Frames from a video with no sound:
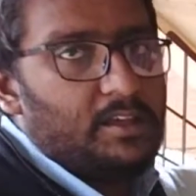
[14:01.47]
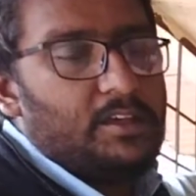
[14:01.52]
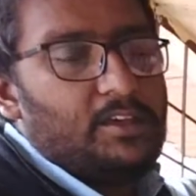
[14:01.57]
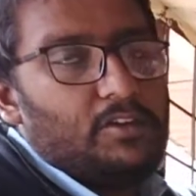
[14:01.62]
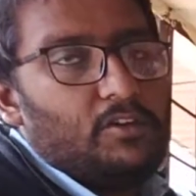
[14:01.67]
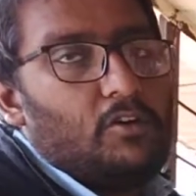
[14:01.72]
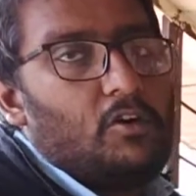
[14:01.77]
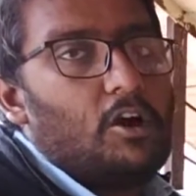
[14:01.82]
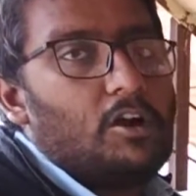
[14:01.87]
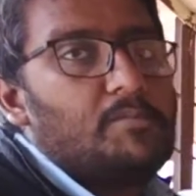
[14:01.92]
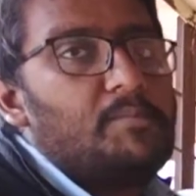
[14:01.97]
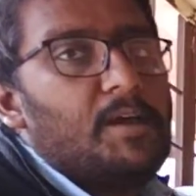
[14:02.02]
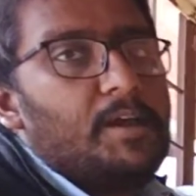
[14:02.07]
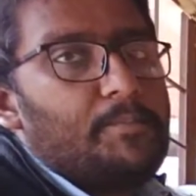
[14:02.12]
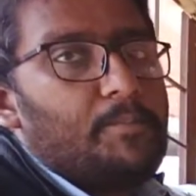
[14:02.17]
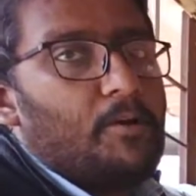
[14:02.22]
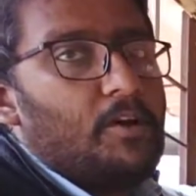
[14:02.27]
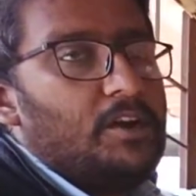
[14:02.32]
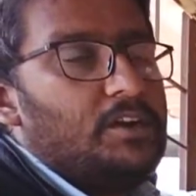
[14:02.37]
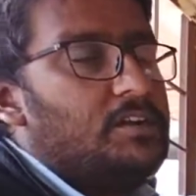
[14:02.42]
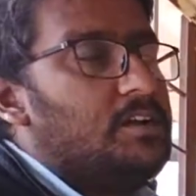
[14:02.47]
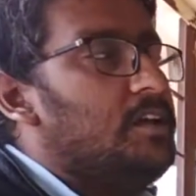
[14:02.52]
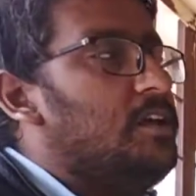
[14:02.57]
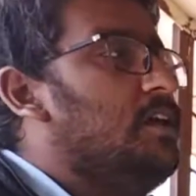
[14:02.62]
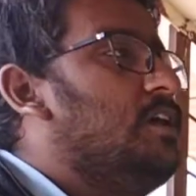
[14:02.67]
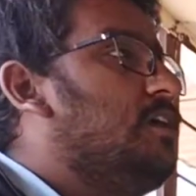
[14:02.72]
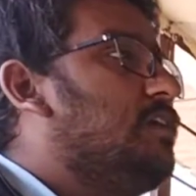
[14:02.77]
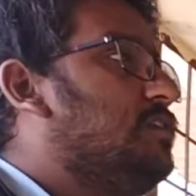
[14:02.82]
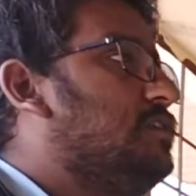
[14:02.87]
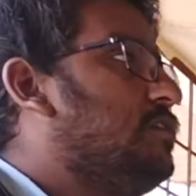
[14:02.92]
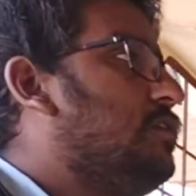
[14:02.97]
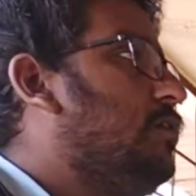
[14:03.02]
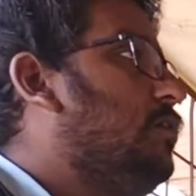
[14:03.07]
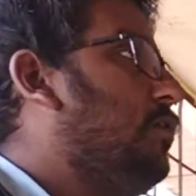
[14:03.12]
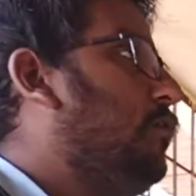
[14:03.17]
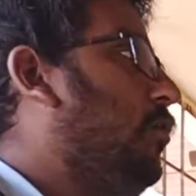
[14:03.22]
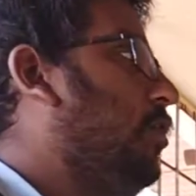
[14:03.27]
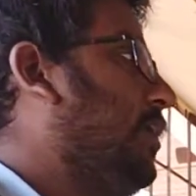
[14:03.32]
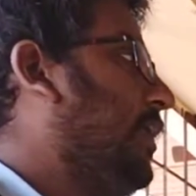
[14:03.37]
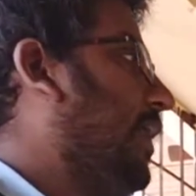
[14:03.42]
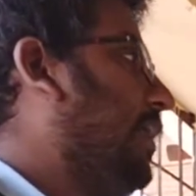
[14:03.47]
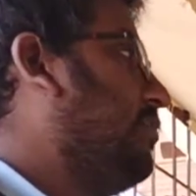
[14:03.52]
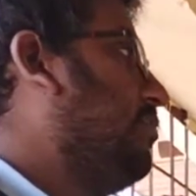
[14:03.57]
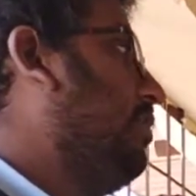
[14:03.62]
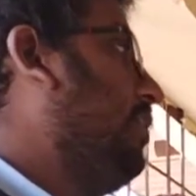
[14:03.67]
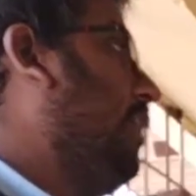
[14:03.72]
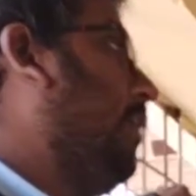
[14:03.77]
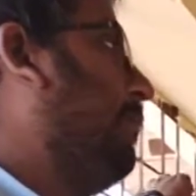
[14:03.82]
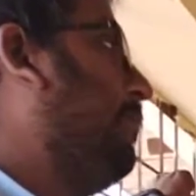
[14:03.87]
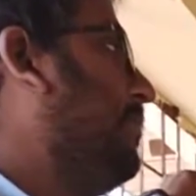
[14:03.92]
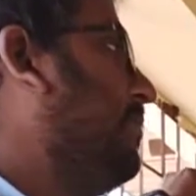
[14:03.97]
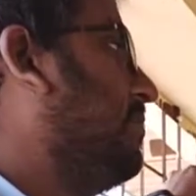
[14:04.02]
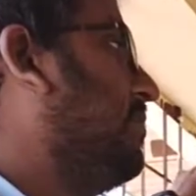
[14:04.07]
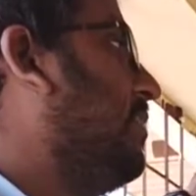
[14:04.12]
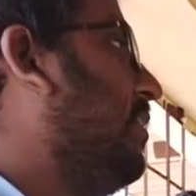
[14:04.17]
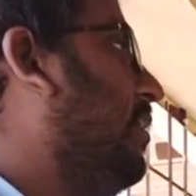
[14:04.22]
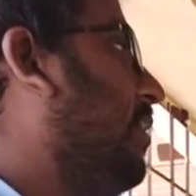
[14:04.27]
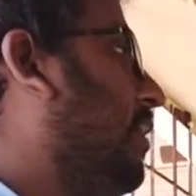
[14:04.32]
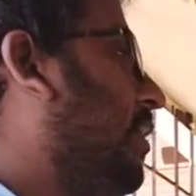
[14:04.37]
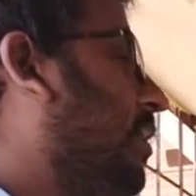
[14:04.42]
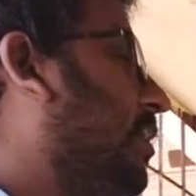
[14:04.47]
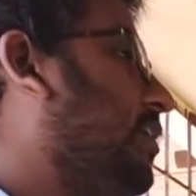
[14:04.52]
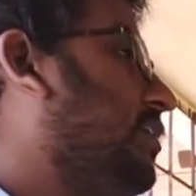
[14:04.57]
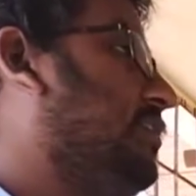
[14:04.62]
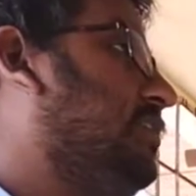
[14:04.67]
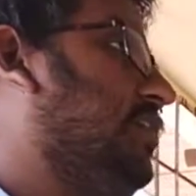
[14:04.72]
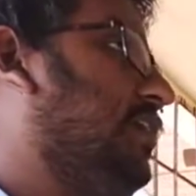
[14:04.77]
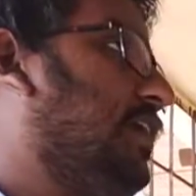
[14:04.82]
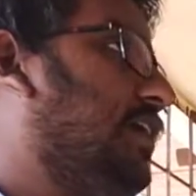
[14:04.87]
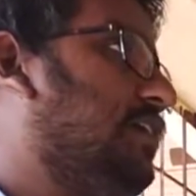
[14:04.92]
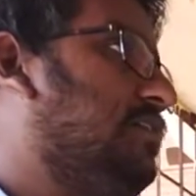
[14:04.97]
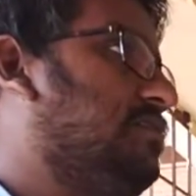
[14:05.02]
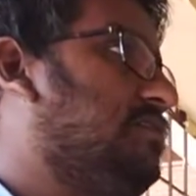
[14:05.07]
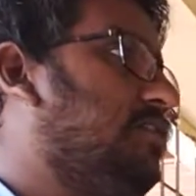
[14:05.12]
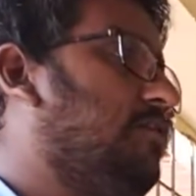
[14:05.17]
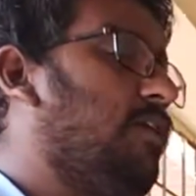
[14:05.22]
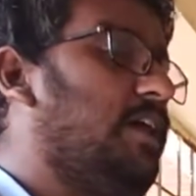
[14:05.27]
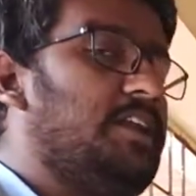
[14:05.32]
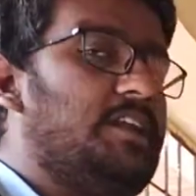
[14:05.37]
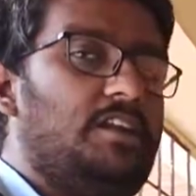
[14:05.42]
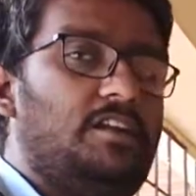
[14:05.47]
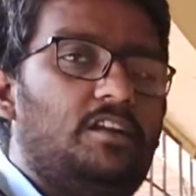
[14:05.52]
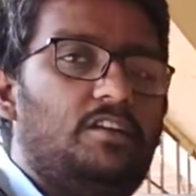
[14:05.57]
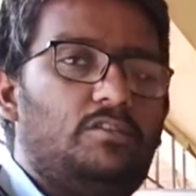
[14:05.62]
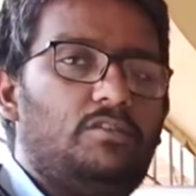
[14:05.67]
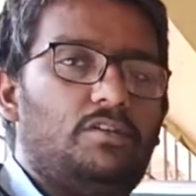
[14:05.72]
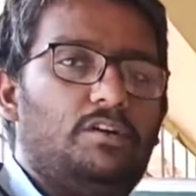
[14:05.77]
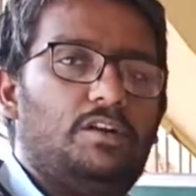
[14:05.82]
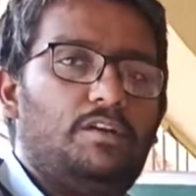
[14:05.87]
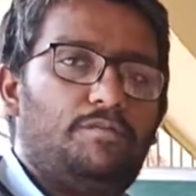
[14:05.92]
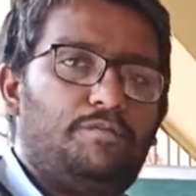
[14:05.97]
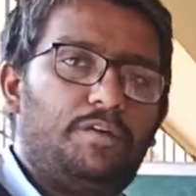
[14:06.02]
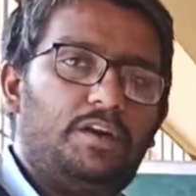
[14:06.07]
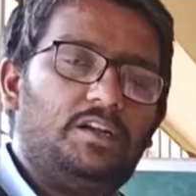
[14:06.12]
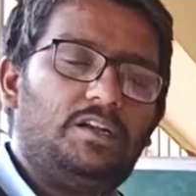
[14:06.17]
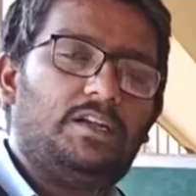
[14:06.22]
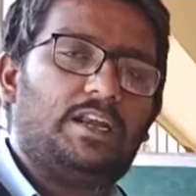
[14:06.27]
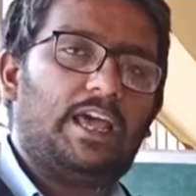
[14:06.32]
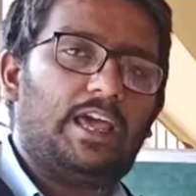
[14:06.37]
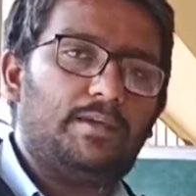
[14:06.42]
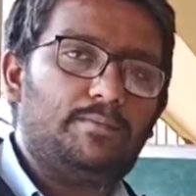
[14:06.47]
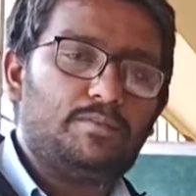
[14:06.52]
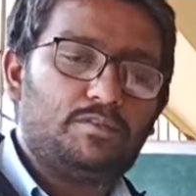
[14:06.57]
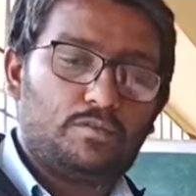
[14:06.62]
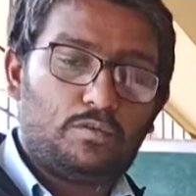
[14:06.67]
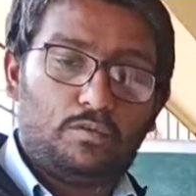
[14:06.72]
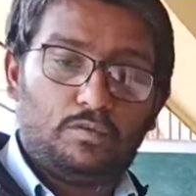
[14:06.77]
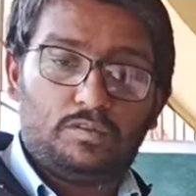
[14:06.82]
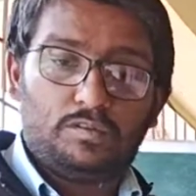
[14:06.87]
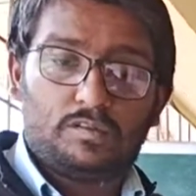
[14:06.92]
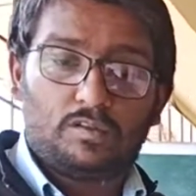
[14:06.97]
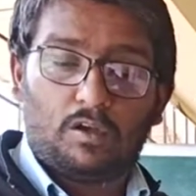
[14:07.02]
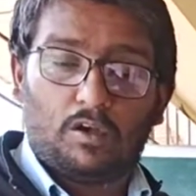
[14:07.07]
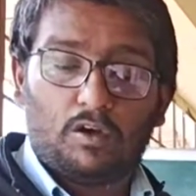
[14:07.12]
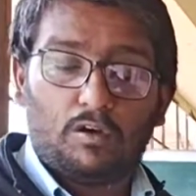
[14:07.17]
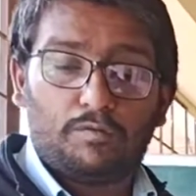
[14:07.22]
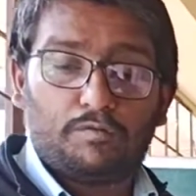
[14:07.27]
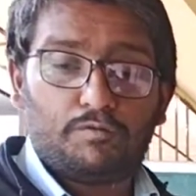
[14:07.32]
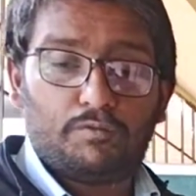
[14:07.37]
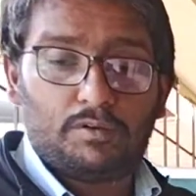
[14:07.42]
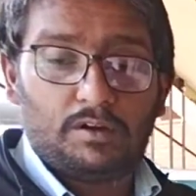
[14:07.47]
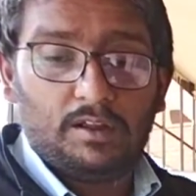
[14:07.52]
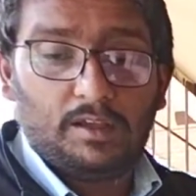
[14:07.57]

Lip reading: You got my point? So what actually happens, the earth is divided into different time zones of